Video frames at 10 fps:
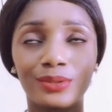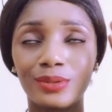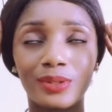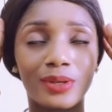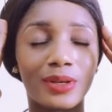
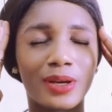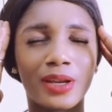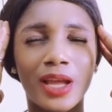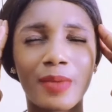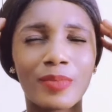Boy, you gonna
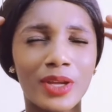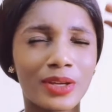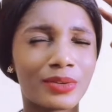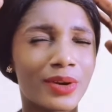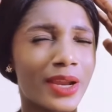drive me
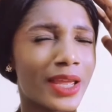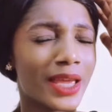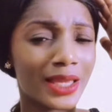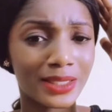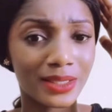
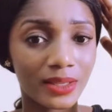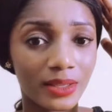crazy.